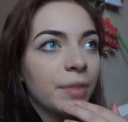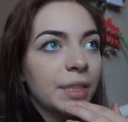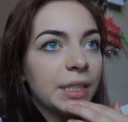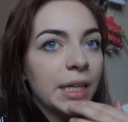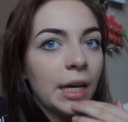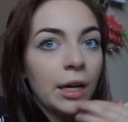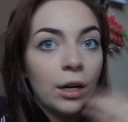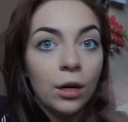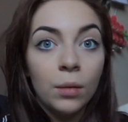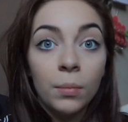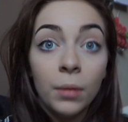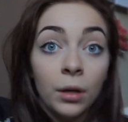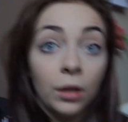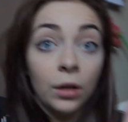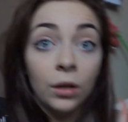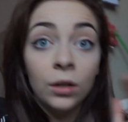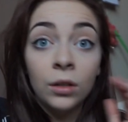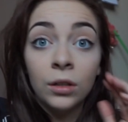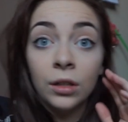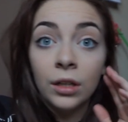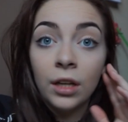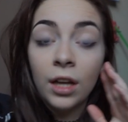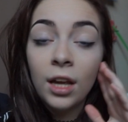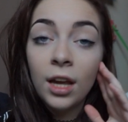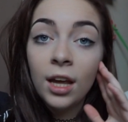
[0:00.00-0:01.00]
was like, oh my
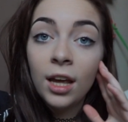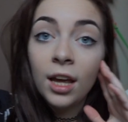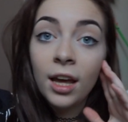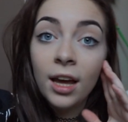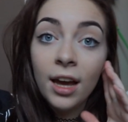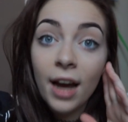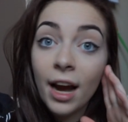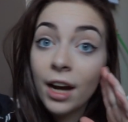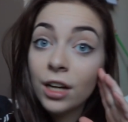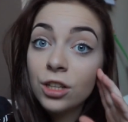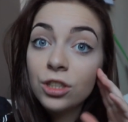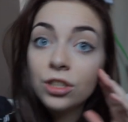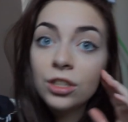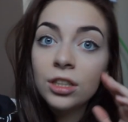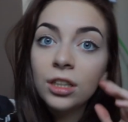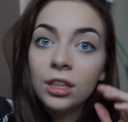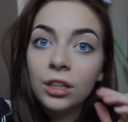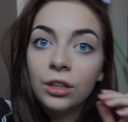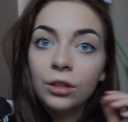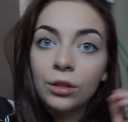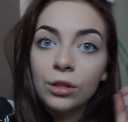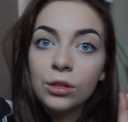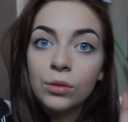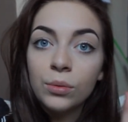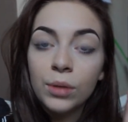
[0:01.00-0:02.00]
god, it actually
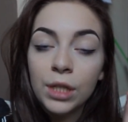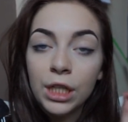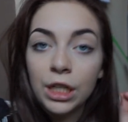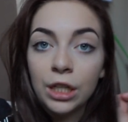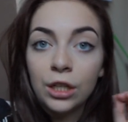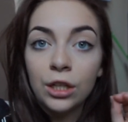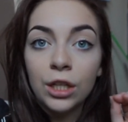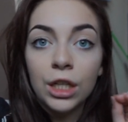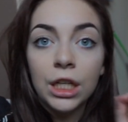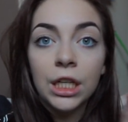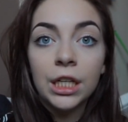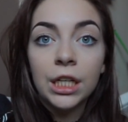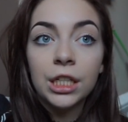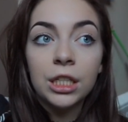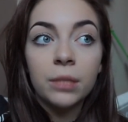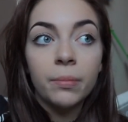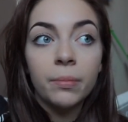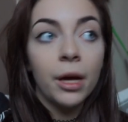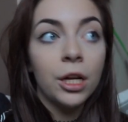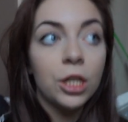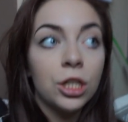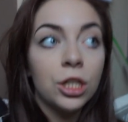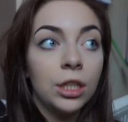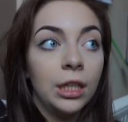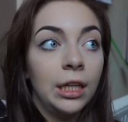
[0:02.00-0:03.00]
looks really good, and
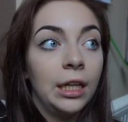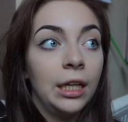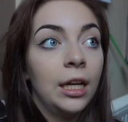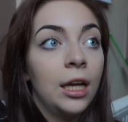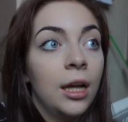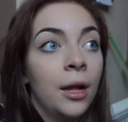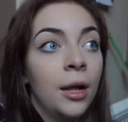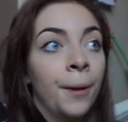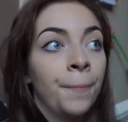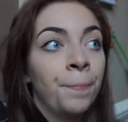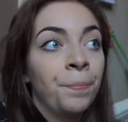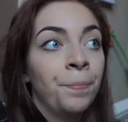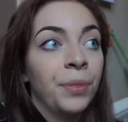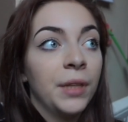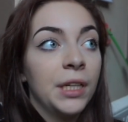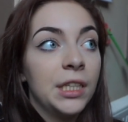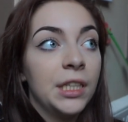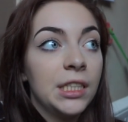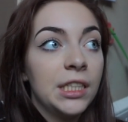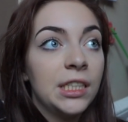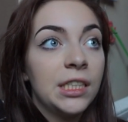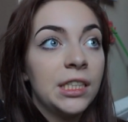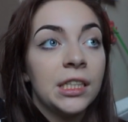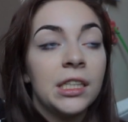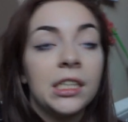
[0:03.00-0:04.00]
especially
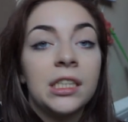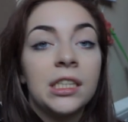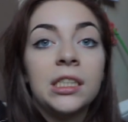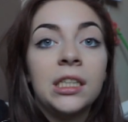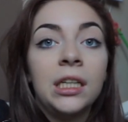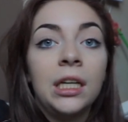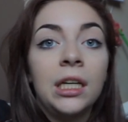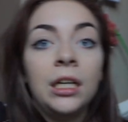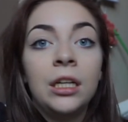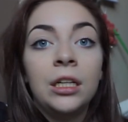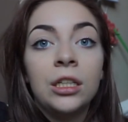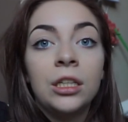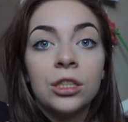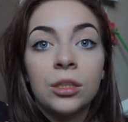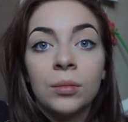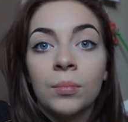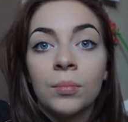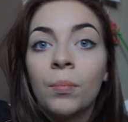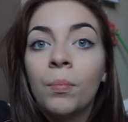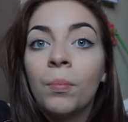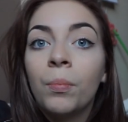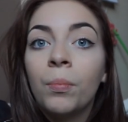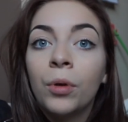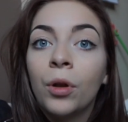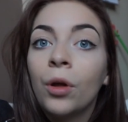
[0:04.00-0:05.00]
still seeing
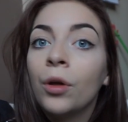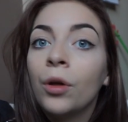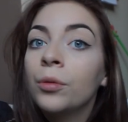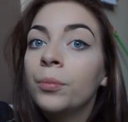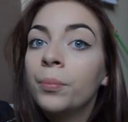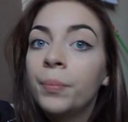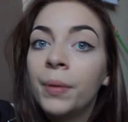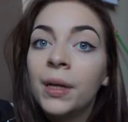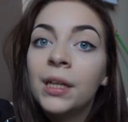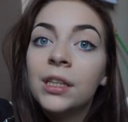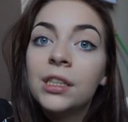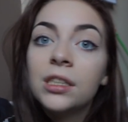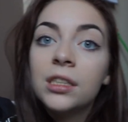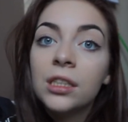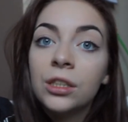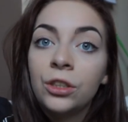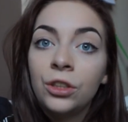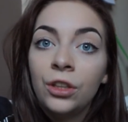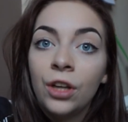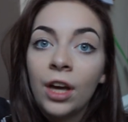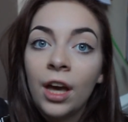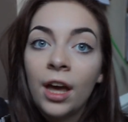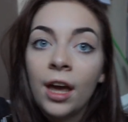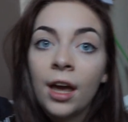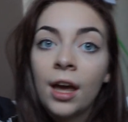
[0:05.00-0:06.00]
some blonde bits in
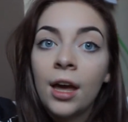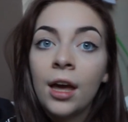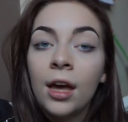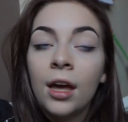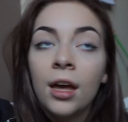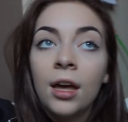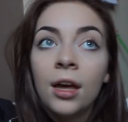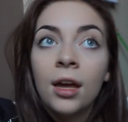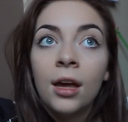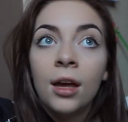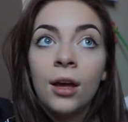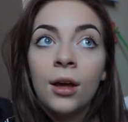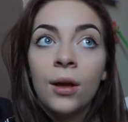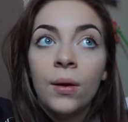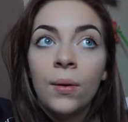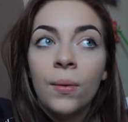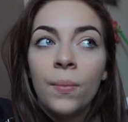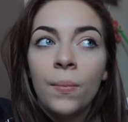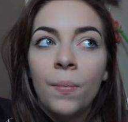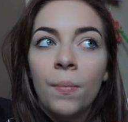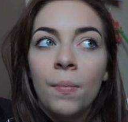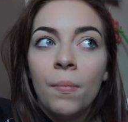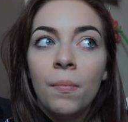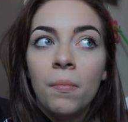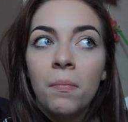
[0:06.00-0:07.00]
your hair
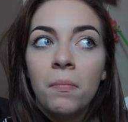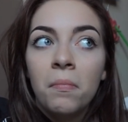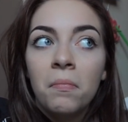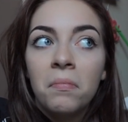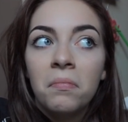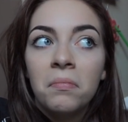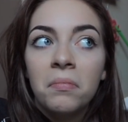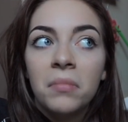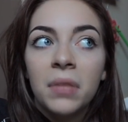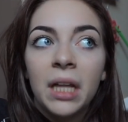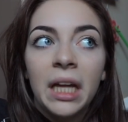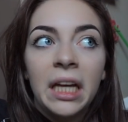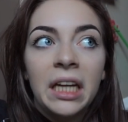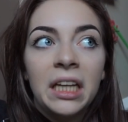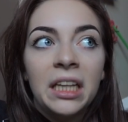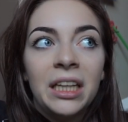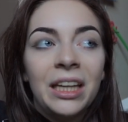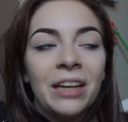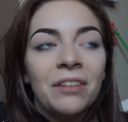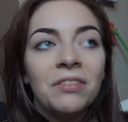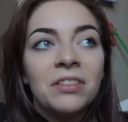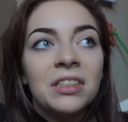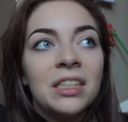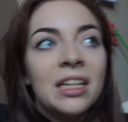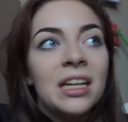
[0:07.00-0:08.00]
like
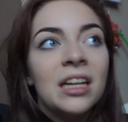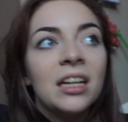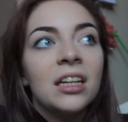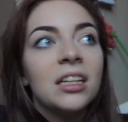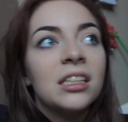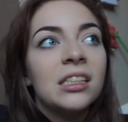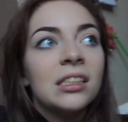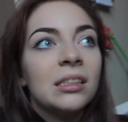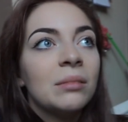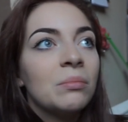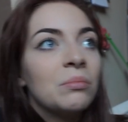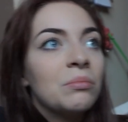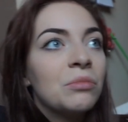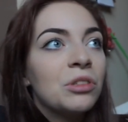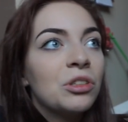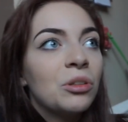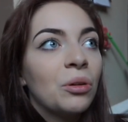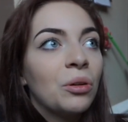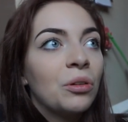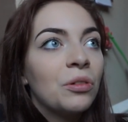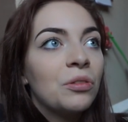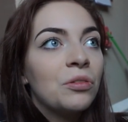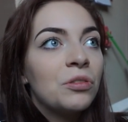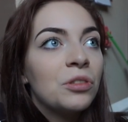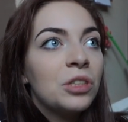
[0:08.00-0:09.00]
gives it some
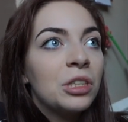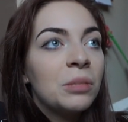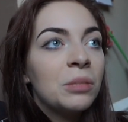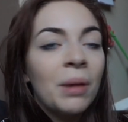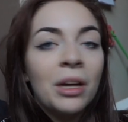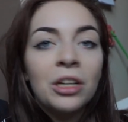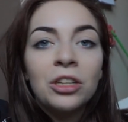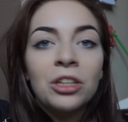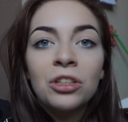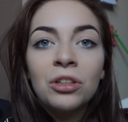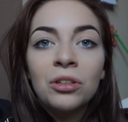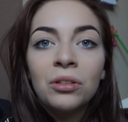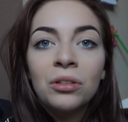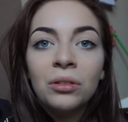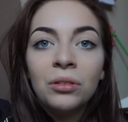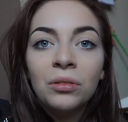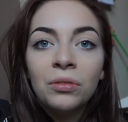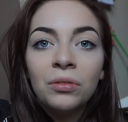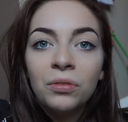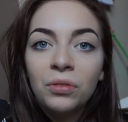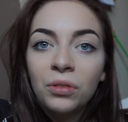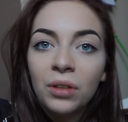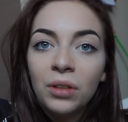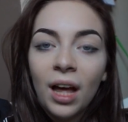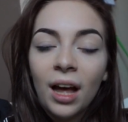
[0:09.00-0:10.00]
sort of special,
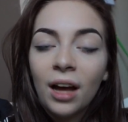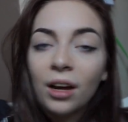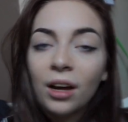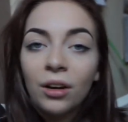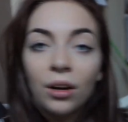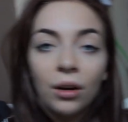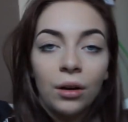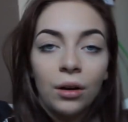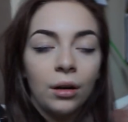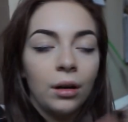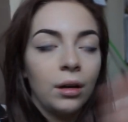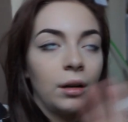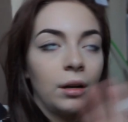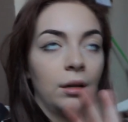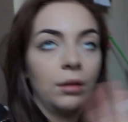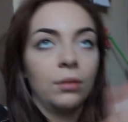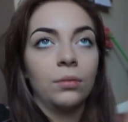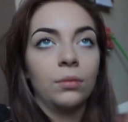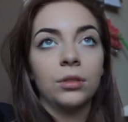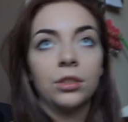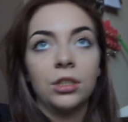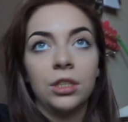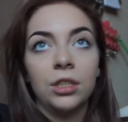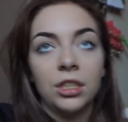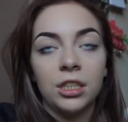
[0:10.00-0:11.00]
I don't know
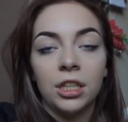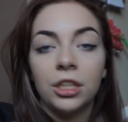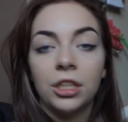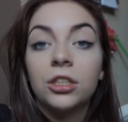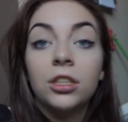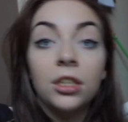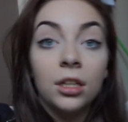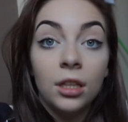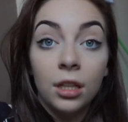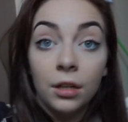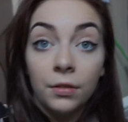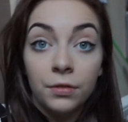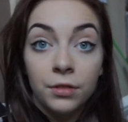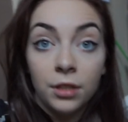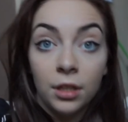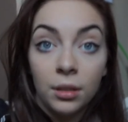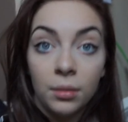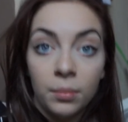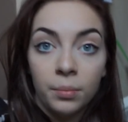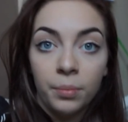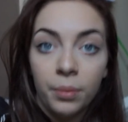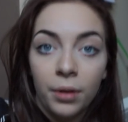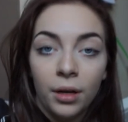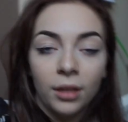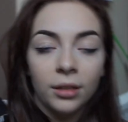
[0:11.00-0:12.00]
what she said, she loved it.
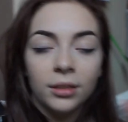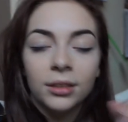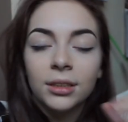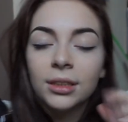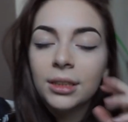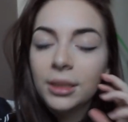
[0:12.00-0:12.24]
But